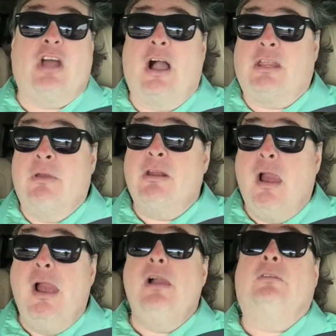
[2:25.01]
document,
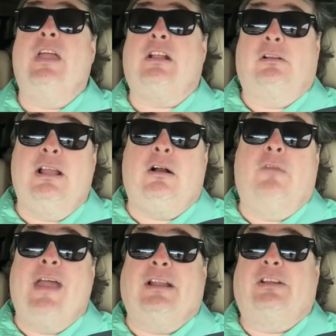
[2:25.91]
they click
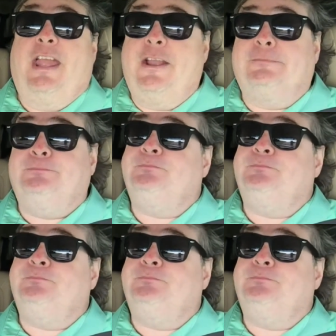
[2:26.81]
on that link,